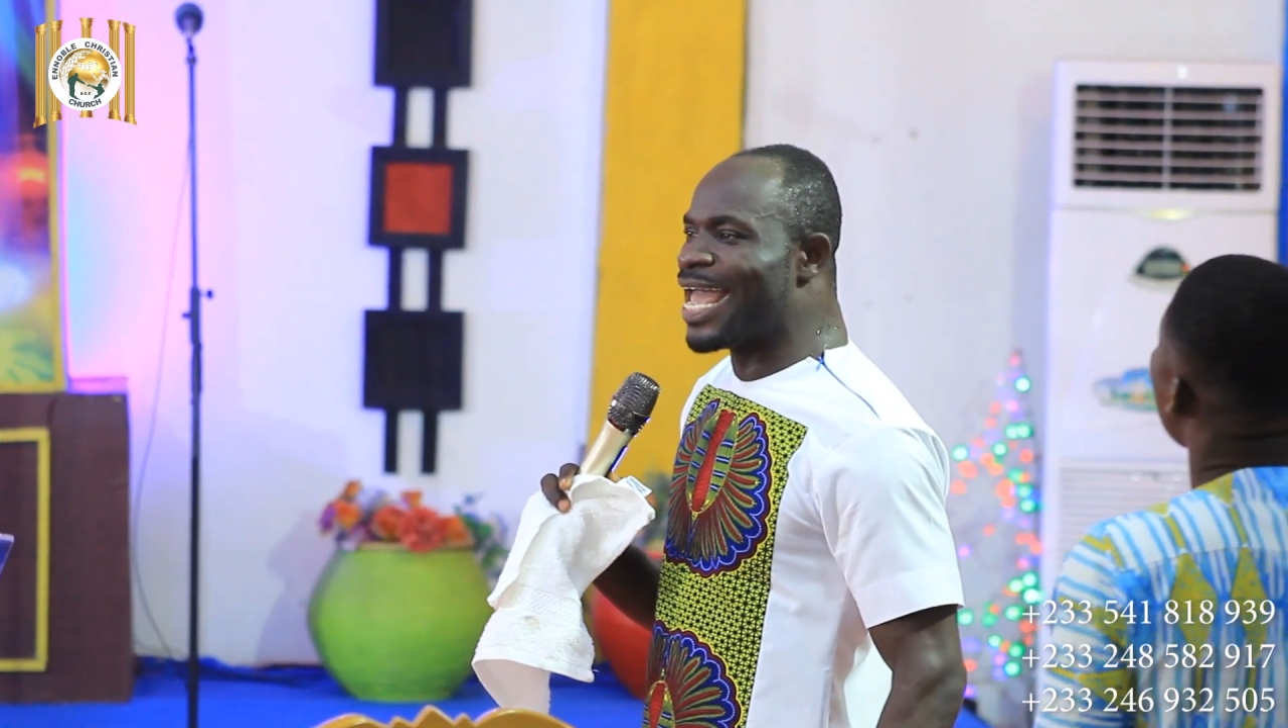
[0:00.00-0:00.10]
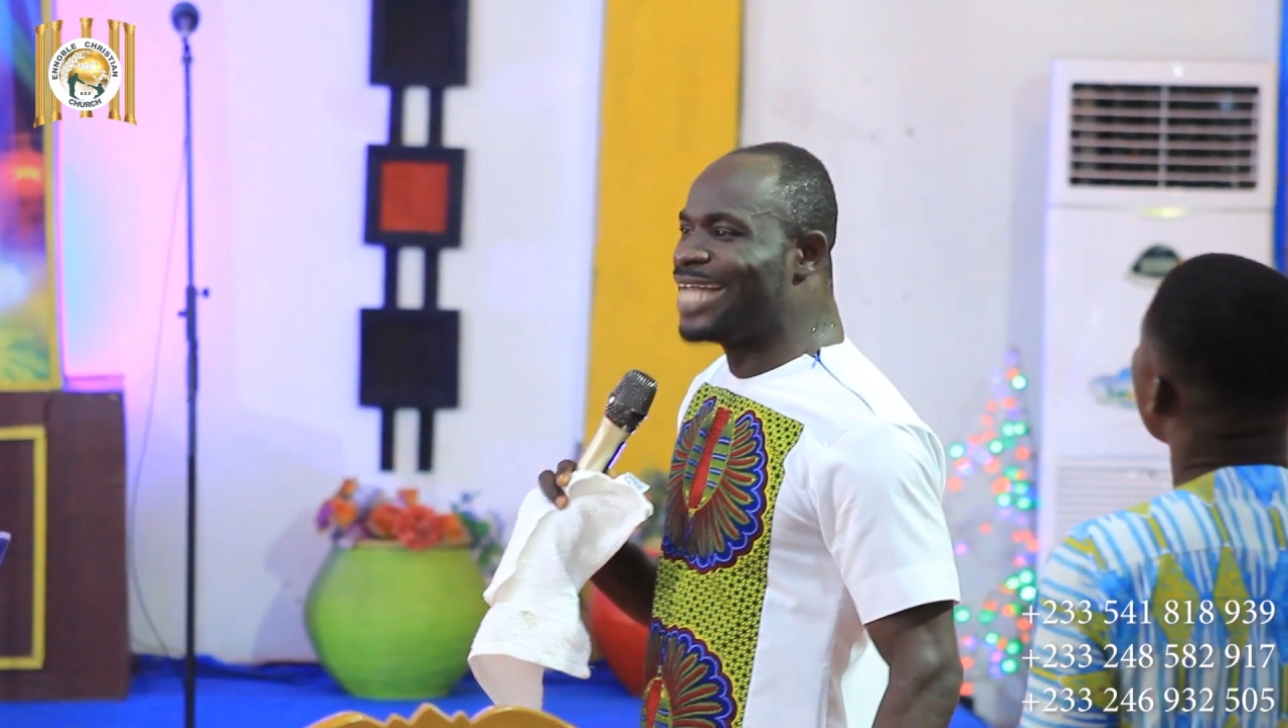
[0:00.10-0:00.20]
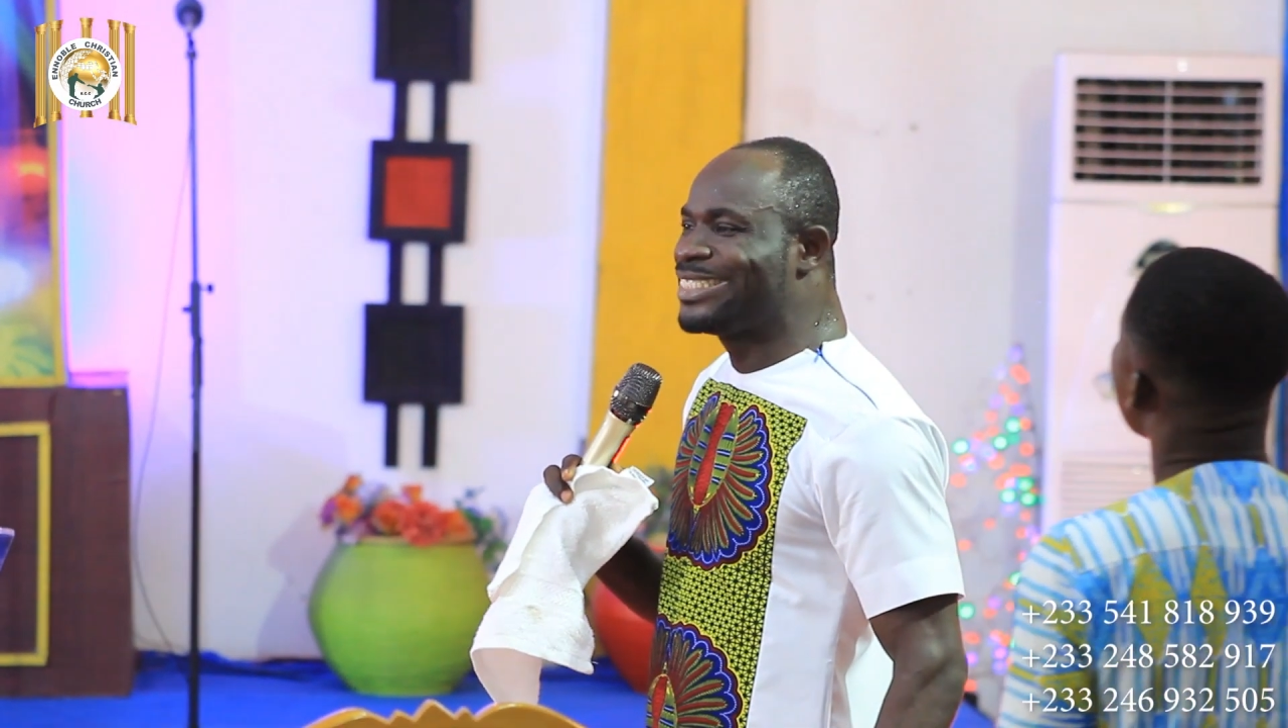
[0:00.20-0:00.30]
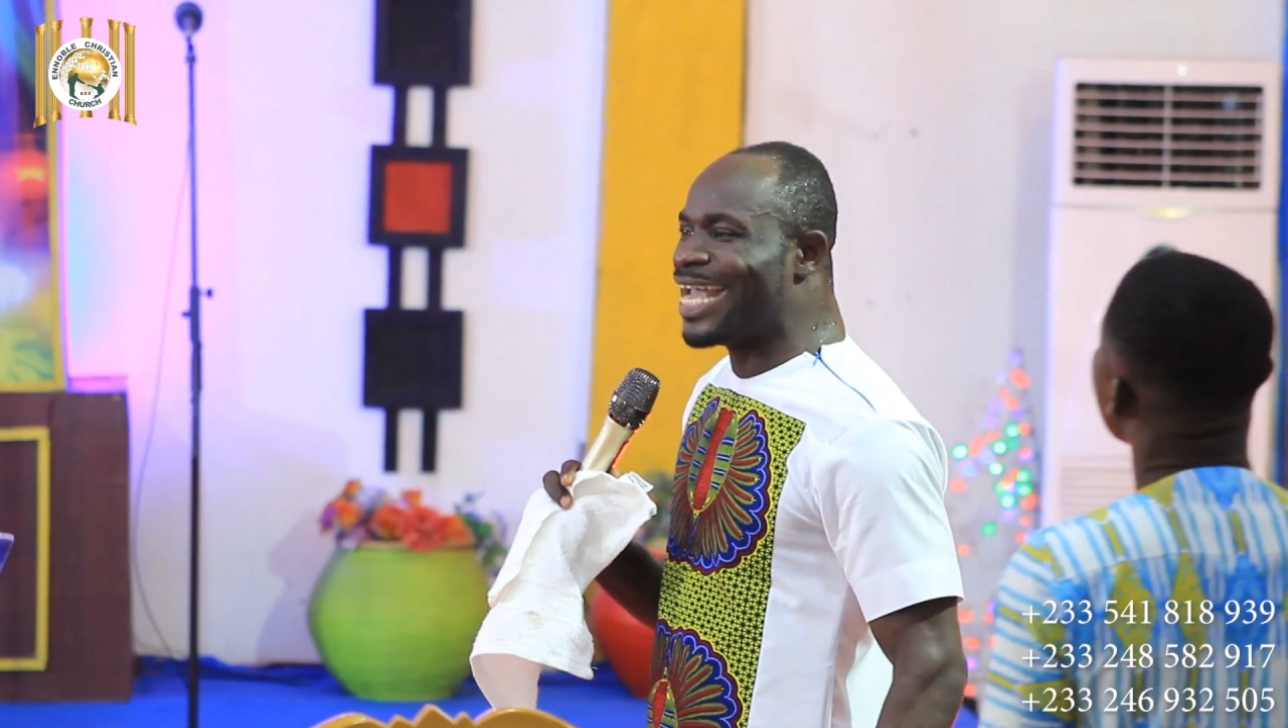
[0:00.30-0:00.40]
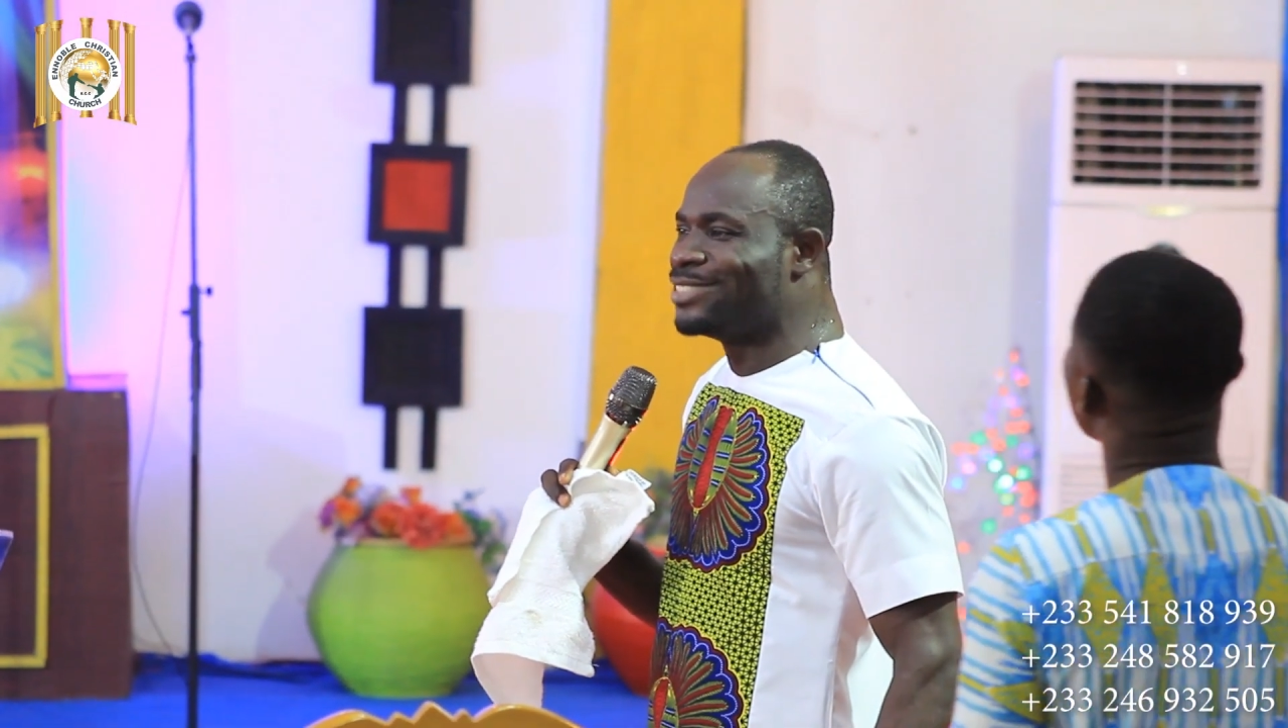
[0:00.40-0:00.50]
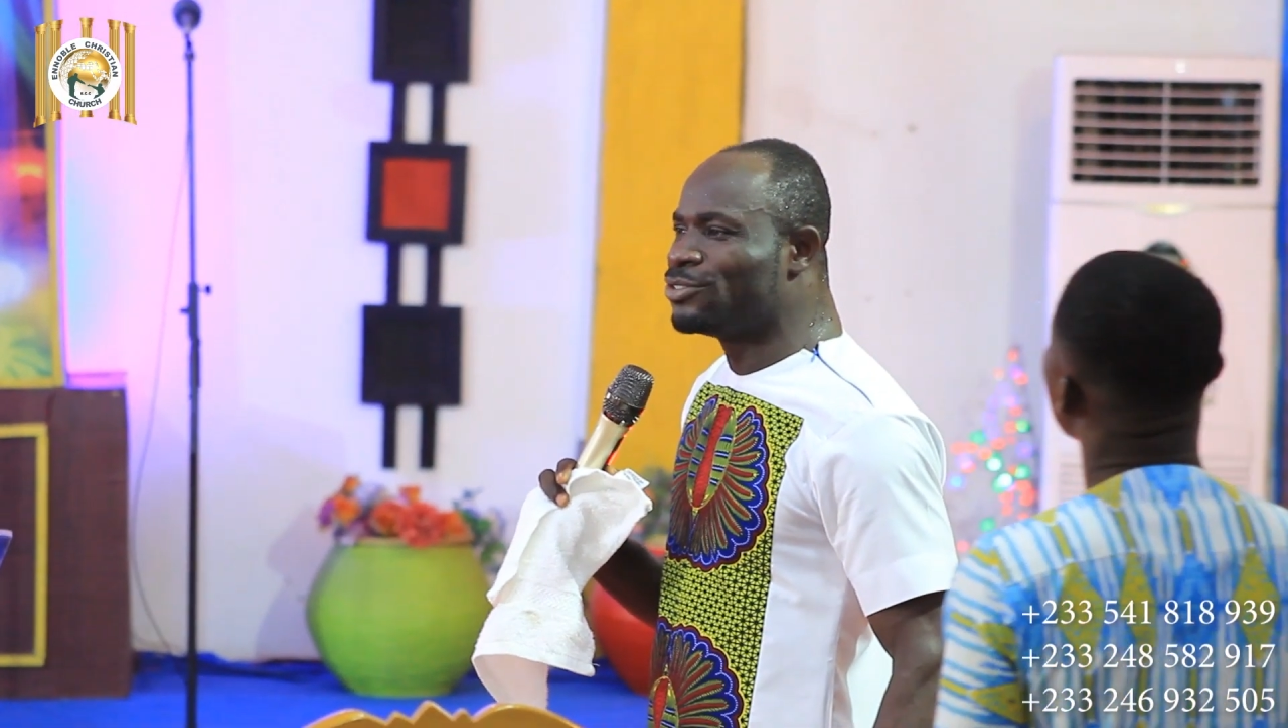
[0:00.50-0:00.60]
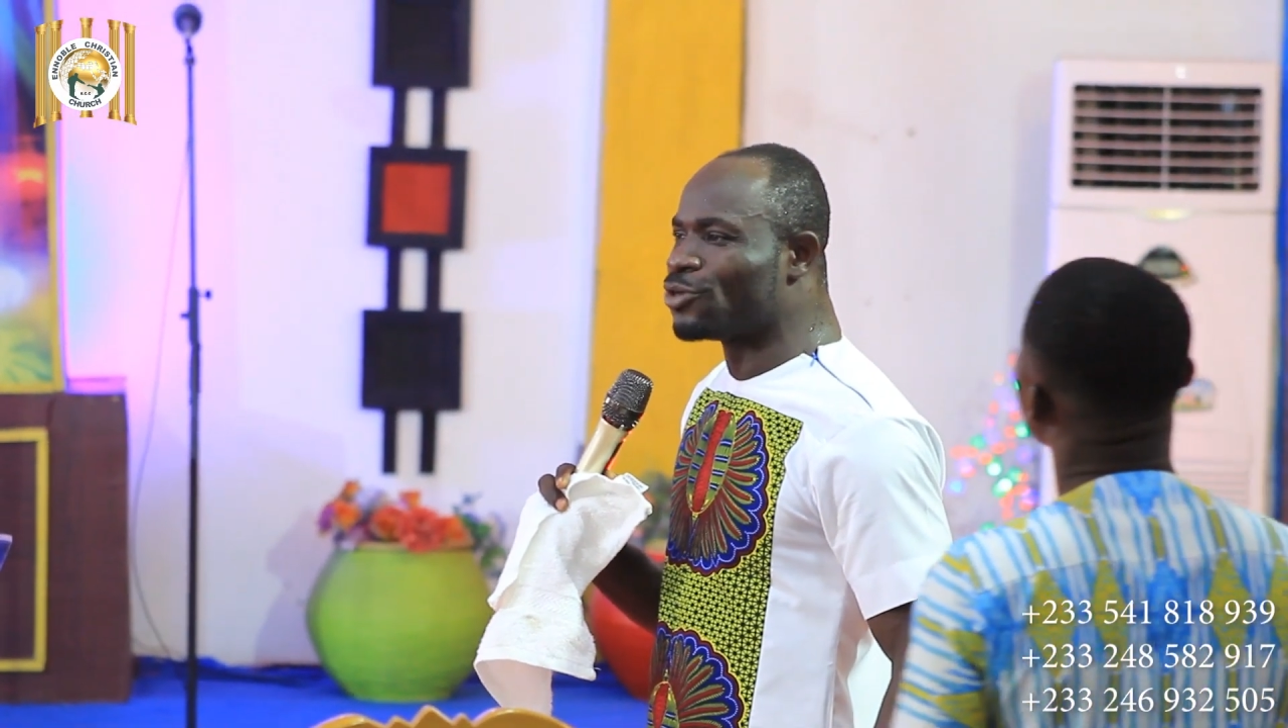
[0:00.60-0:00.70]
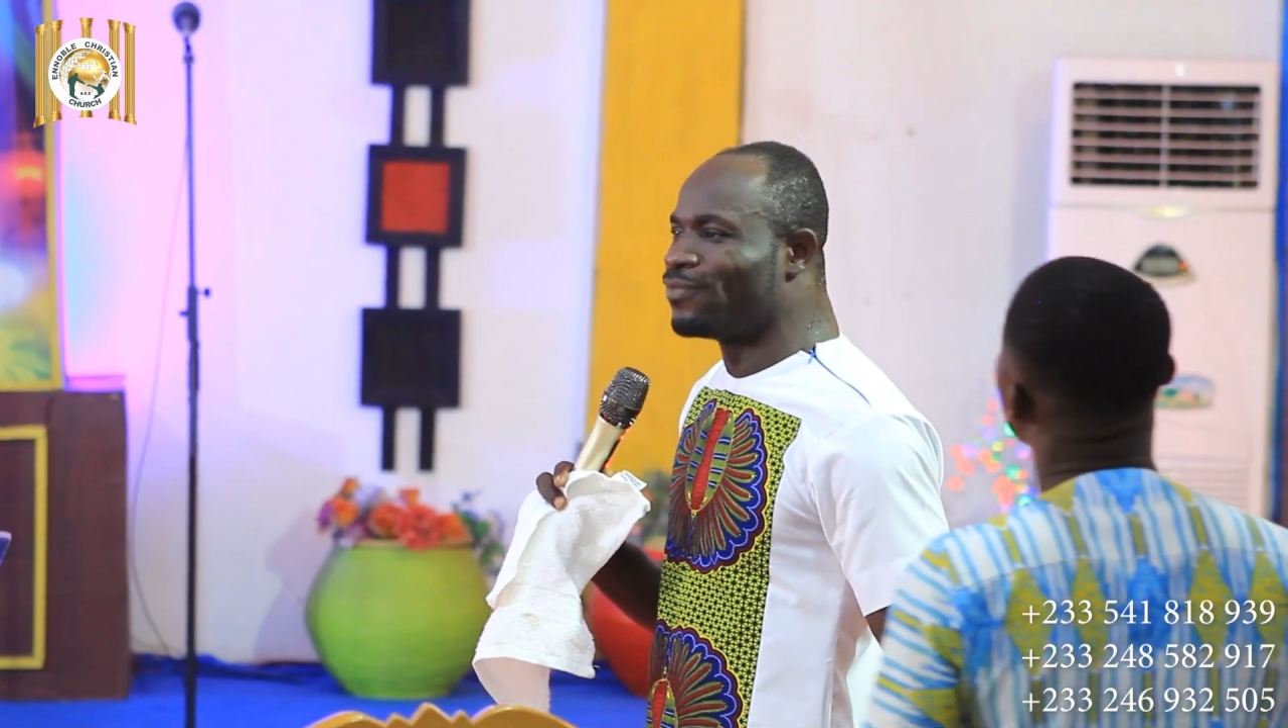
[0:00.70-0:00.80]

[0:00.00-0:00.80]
agent